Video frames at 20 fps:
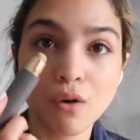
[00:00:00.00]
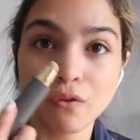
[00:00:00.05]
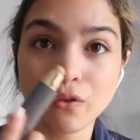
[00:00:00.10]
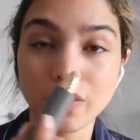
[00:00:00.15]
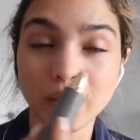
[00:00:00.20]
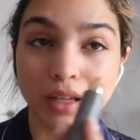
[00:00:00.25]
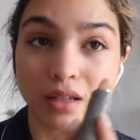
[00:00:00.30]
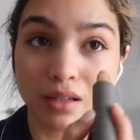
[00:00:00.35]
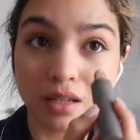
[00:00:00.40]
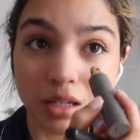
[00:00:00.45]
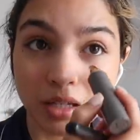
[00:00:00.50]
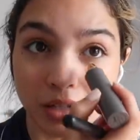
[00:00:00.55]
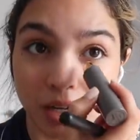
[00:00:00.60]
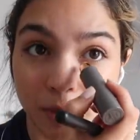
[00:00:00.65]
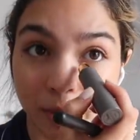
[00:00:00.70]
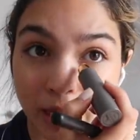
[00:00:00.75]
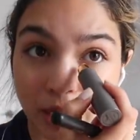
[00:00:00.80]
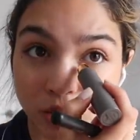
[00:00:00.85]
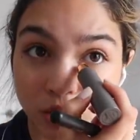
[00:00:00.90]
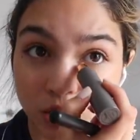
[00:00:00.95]
For the concealer,
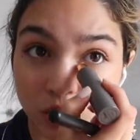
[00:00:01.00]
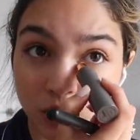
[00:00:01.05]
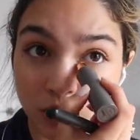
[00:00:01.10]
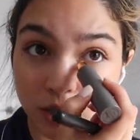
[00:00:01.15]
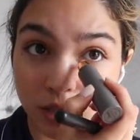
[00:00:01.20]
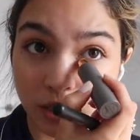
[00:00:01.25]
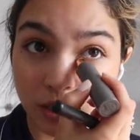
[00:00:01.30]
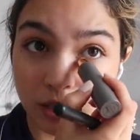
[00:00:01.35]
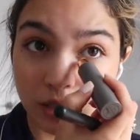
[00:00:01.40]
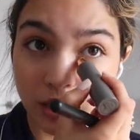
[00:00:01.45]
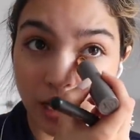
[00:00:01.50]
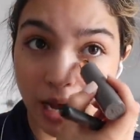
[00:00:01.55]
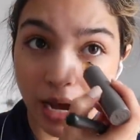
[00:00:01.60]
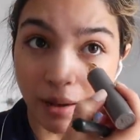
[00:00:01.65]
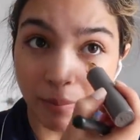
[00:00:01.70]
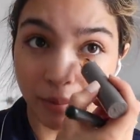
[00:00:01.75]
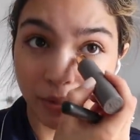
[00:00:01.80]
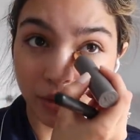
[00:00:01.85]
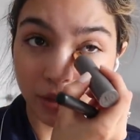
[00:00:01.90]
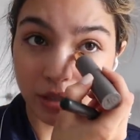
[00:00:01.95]
I'm actually just gonna
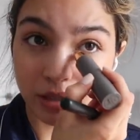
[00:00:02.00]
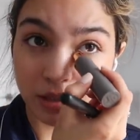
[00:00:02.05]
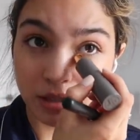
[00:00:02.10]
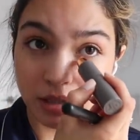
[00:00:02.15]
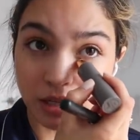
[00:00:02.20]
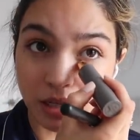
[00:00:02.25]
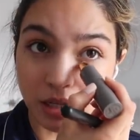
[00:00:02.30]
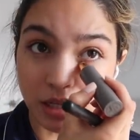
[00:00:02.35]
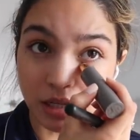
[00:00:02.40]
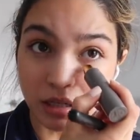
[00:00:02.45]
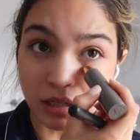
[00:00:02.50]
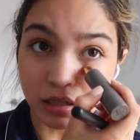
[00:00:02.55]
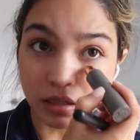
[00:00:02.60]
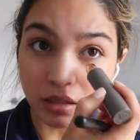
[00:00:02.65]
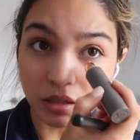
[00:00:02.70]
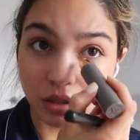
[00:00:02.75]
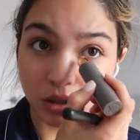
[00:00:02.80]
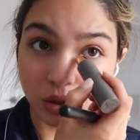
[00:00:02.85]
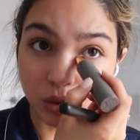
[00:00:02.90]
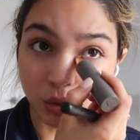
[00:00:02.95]
tap this
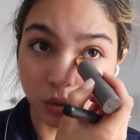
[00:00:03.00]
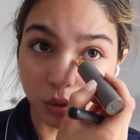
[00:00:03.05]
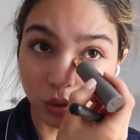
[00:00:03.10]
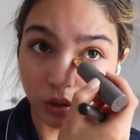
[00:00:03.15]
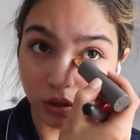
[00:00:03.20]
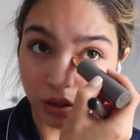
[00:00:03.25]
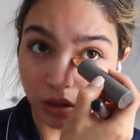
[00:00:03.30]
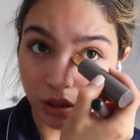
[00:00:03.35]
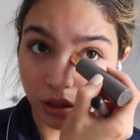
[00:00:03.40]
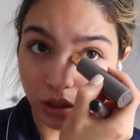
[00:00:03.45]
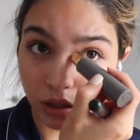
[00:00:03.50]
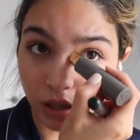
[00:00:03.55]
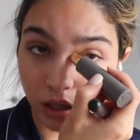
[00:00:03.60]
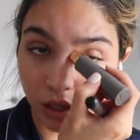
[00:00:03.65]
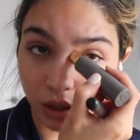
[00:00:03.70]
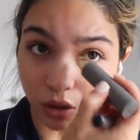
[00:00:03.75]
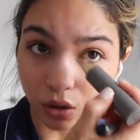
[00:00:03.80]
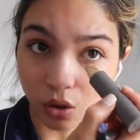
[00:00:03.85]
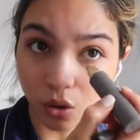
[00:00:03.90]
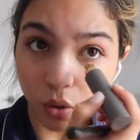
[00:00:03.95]
into the
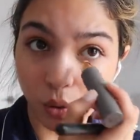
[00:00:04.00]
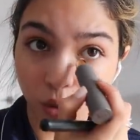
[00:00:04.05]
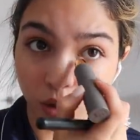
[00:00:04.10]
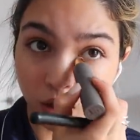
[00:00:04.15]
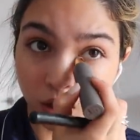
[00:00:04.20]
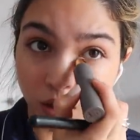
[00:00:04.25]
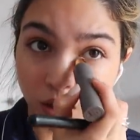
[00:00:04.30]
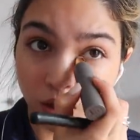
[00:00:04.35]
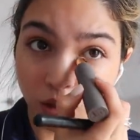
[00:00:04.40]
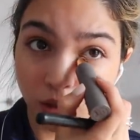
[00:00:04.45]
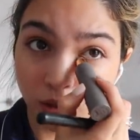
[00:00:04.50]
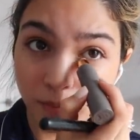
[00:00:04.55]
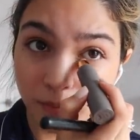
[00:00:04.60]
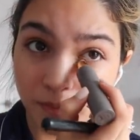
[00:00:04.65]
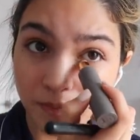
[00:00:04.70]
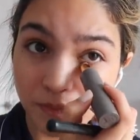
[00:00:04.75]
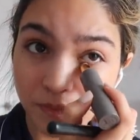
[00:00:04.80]
inner corner.